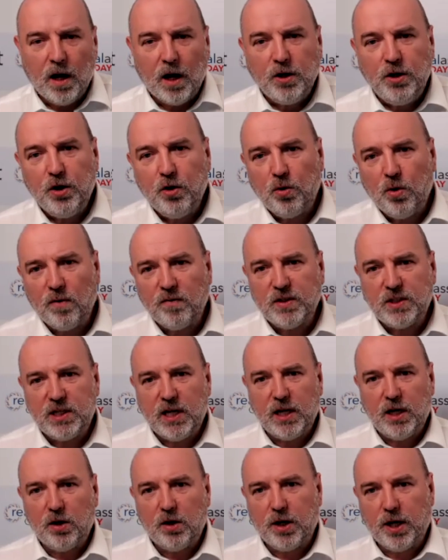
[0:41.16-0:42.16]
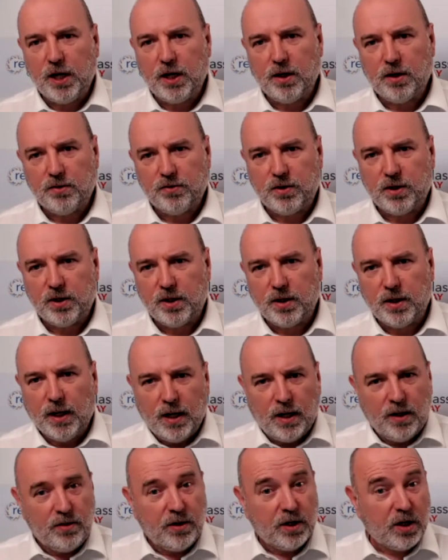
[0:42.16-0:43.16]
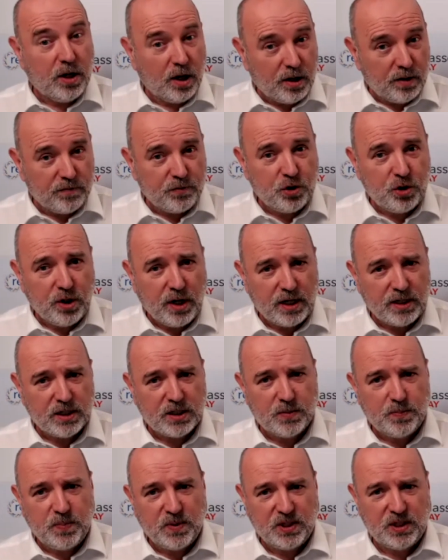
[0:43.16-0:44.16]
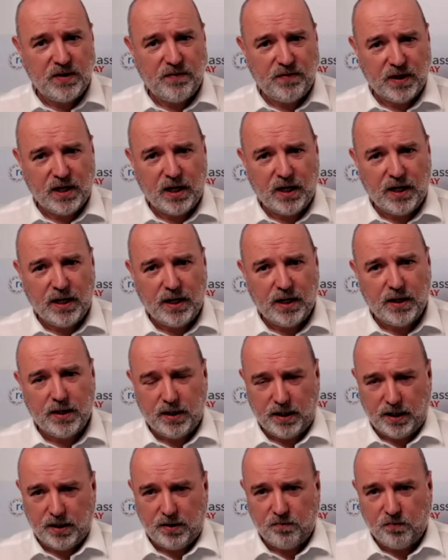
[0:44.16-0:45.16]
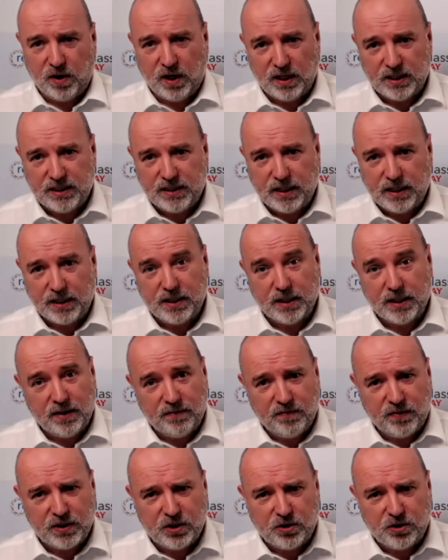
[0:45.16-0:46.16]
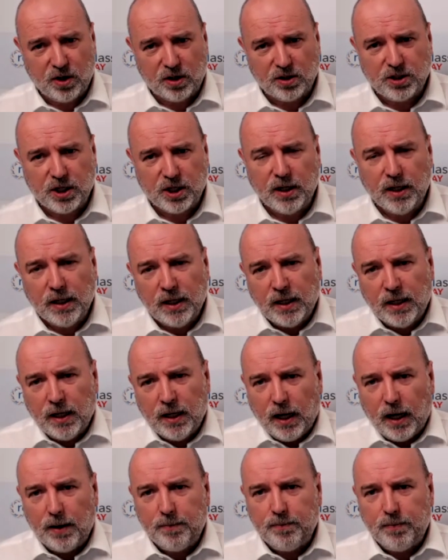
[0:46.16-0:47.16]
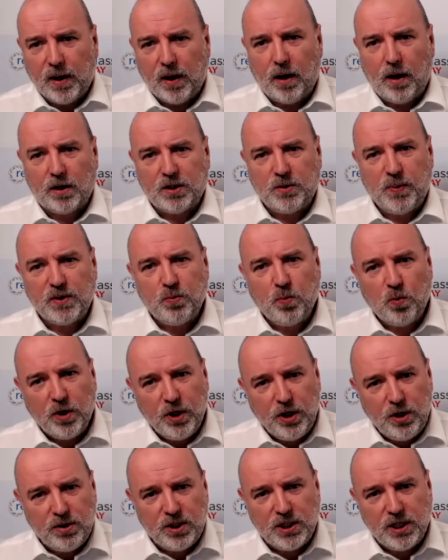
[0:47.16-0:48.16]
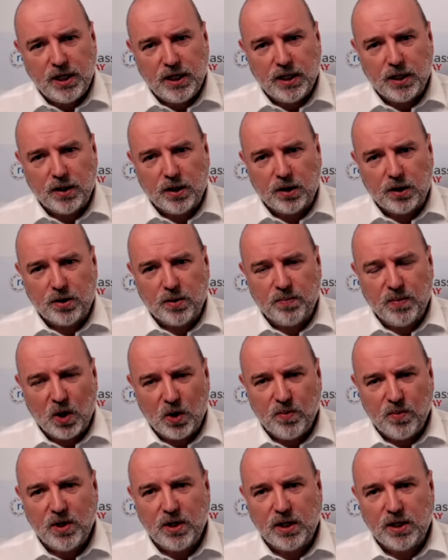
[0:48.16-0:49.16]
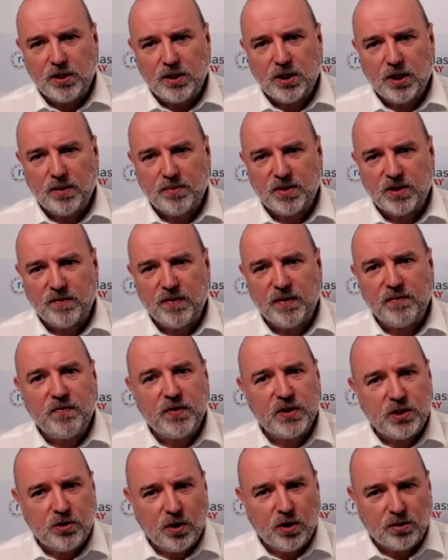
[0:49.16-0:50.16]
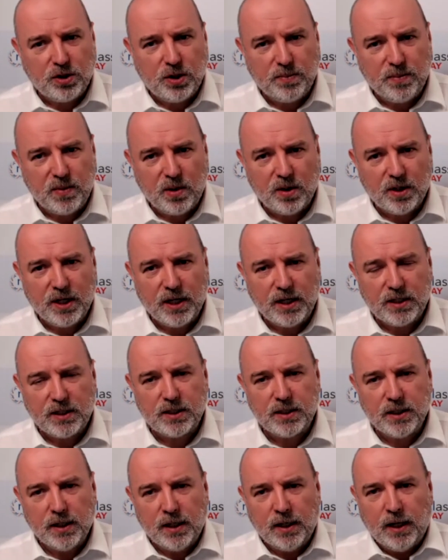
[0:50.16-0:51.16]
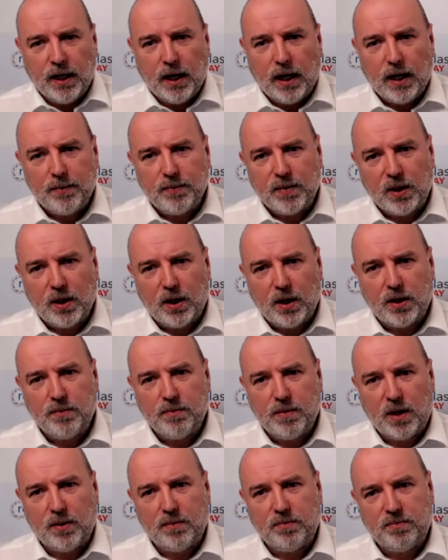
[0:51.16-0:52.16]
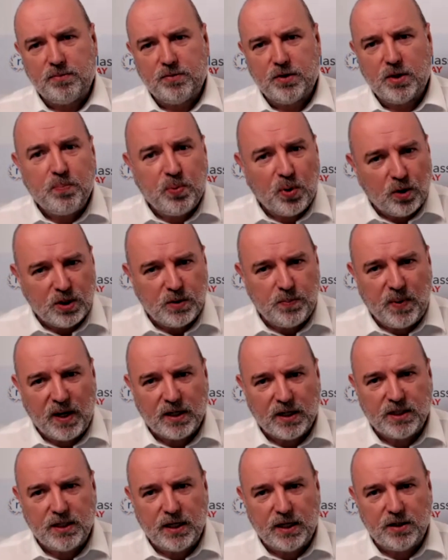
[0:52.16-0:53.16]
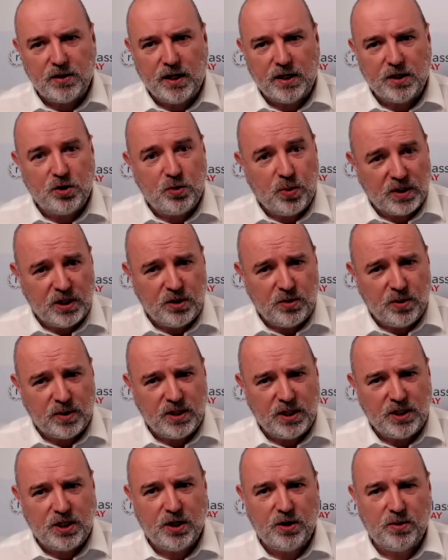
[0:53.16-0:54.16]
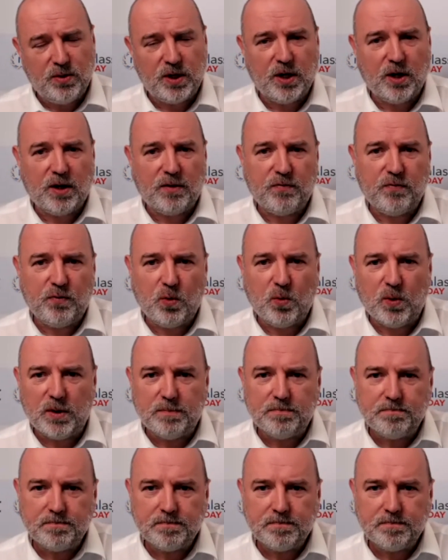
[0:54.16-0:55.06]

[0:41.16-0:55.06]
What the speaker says: And you're obviously looking at the kind of trends specifically in real estate and infrastructure. I suppose, what are you seeing at the moment in terms of infrastructure markets and the prospects in 2022 and going forward?